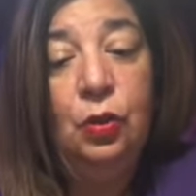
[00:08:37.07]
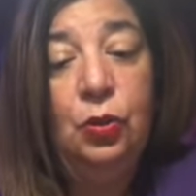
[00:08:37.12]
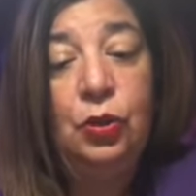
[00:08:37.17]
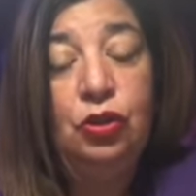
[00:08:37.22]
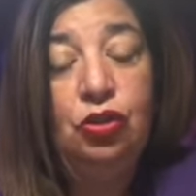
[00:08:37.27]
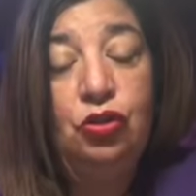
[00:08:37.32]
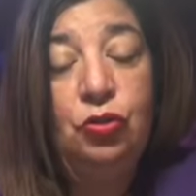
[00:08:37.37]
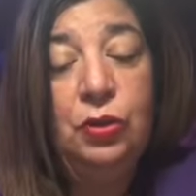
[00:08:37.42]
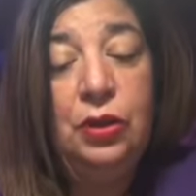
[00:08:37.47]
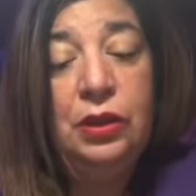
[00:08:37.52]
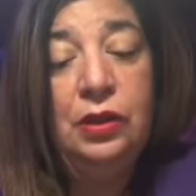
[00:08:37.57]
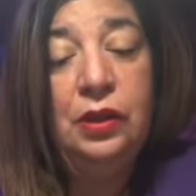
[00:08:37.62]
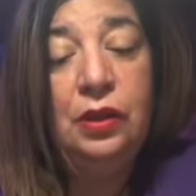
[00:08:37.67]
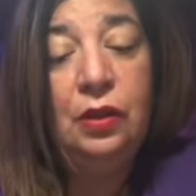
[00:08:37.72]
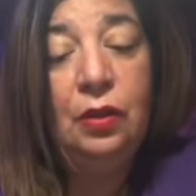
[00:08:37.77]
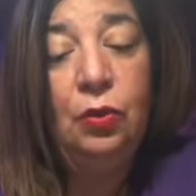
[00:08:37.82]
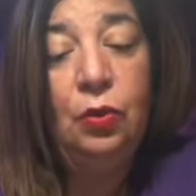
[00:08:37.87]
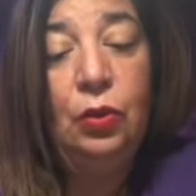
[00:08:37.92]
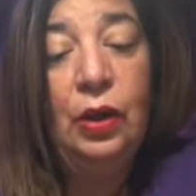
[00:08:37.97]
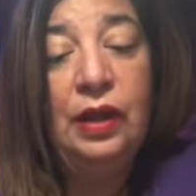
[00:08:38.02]
Retreat,
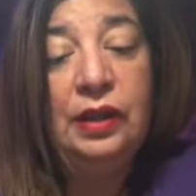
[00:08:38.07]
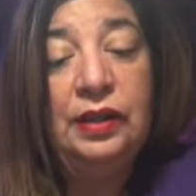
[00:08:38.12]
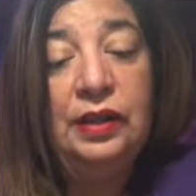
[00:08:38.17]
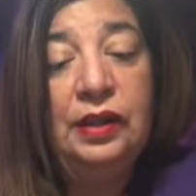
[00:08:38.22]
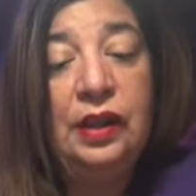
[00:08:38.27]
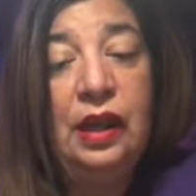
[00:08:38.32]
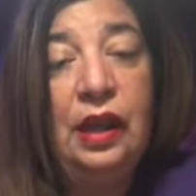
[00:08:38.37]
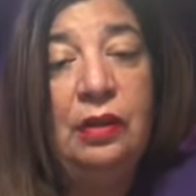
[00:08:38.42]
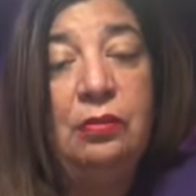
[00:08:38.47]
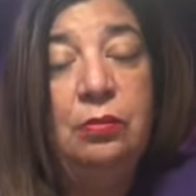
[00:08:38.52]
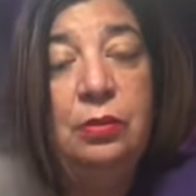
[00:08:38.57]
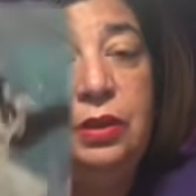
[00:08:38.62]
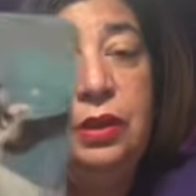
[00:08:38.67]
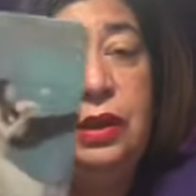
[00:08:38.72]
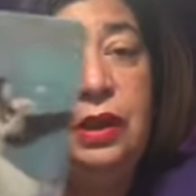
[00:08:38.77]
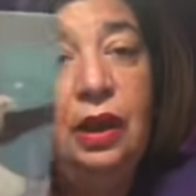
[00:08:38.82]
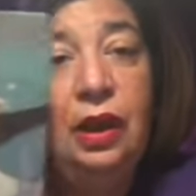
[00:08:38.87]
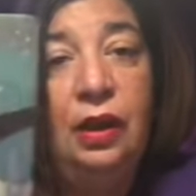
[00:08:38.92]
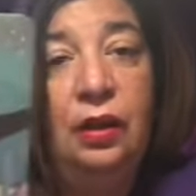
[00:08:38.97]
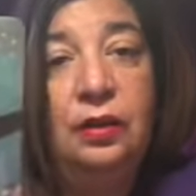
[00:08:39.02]
rest, and
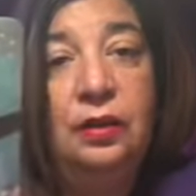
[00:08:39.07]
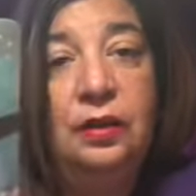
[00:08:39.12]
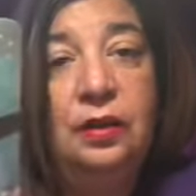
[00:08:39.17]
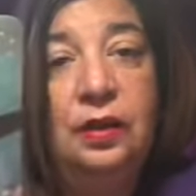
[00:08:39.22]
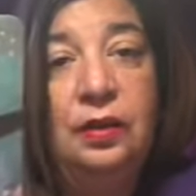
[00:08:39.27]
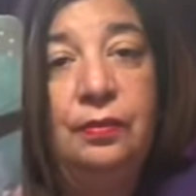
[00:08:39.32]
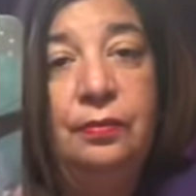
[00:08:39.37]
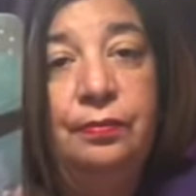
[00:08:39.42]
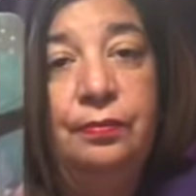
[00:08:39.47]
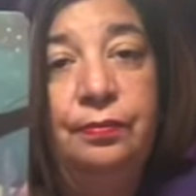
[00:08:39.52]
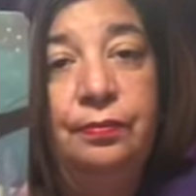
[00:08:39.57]
be held.